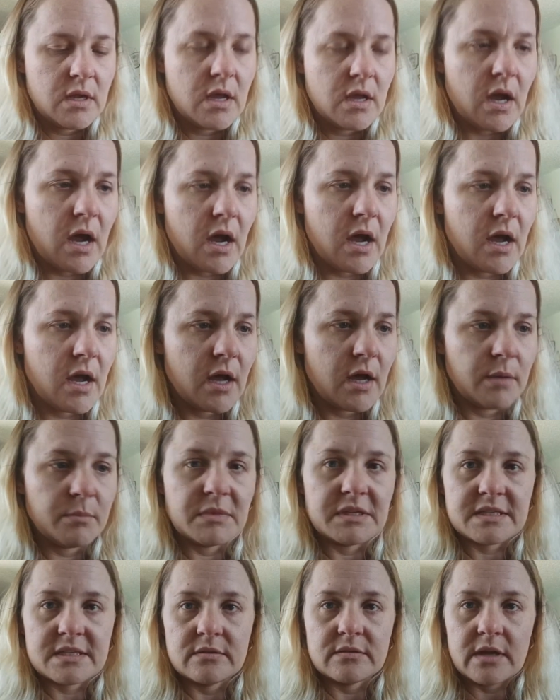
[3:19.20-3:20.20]

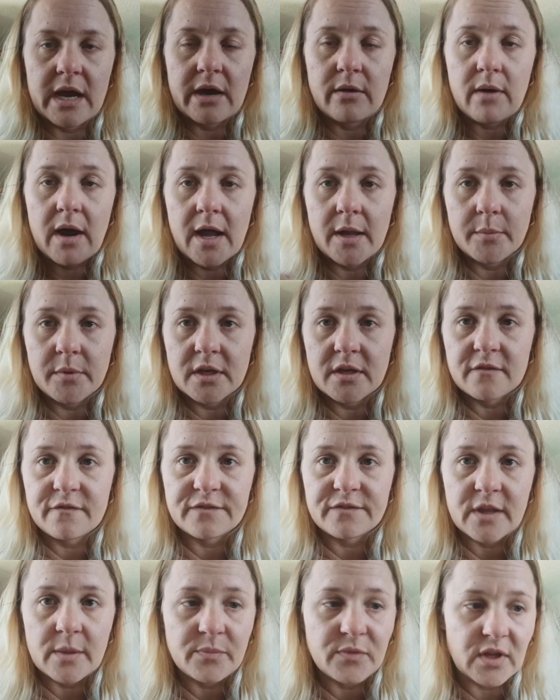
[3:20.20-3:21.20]
So now I'm gonna
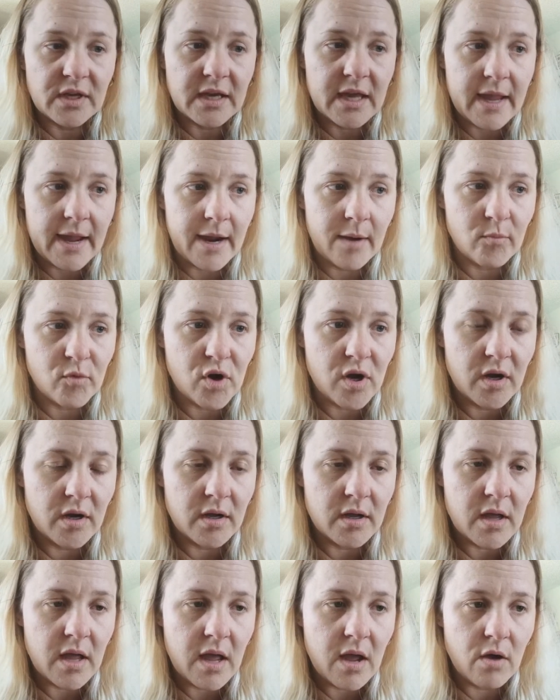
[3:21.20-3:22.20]
flip the camera